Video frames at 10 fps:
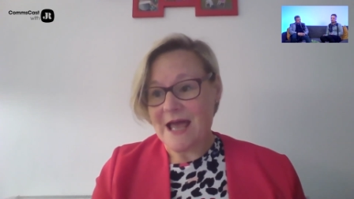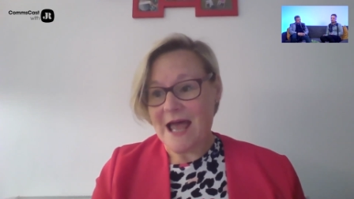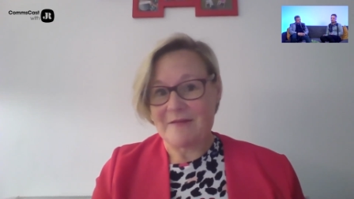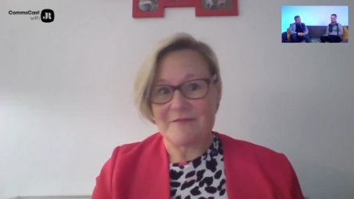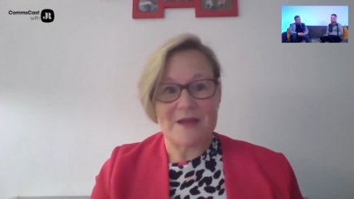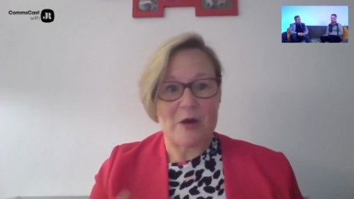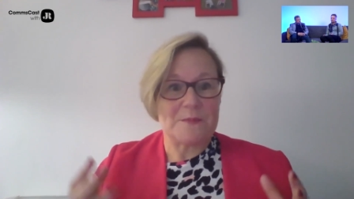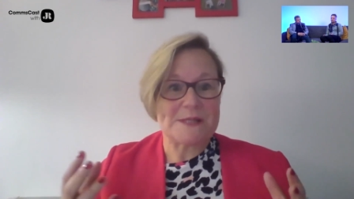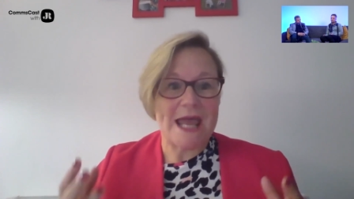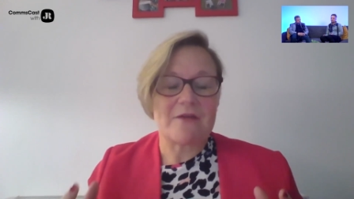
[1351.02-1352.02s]
have
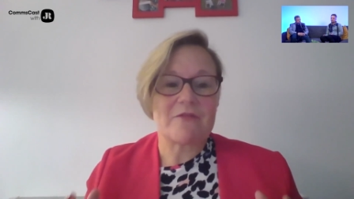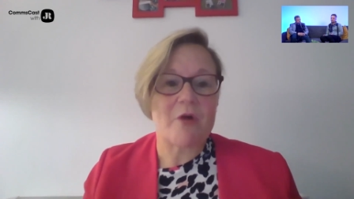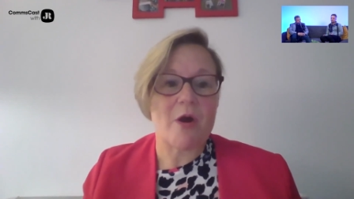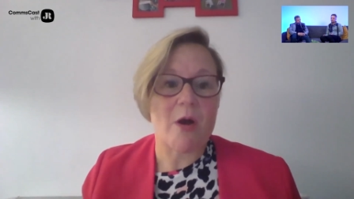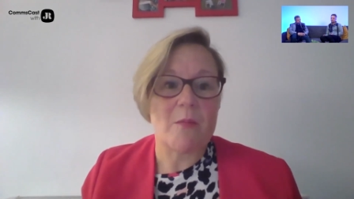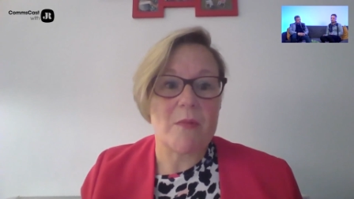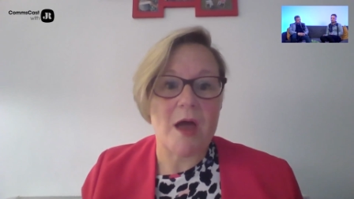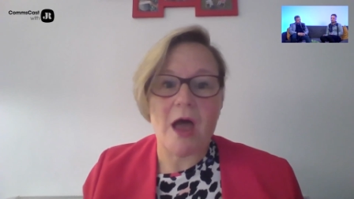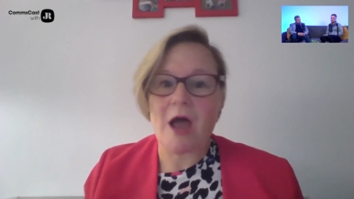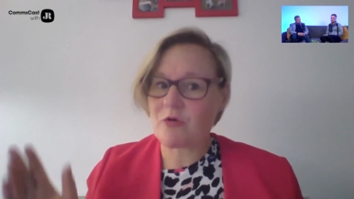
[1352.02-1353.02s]
uptake from
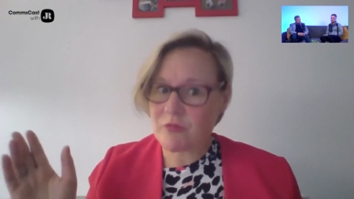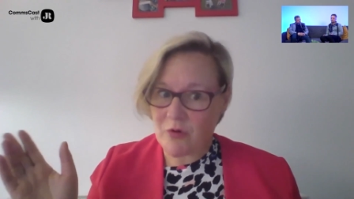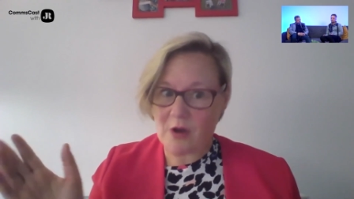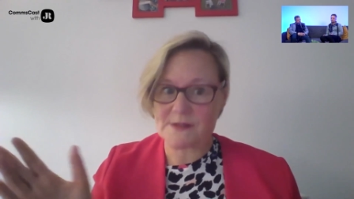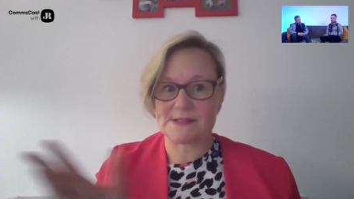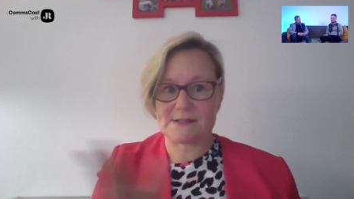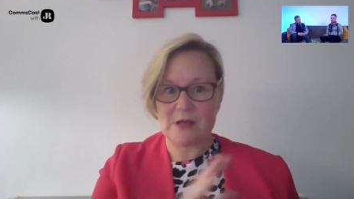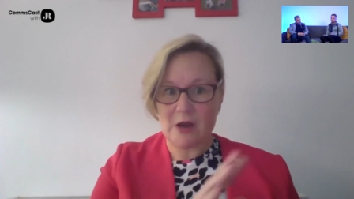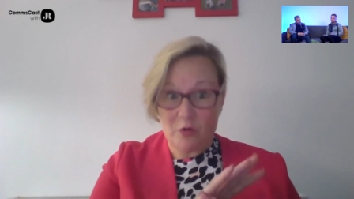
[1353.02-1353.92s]
across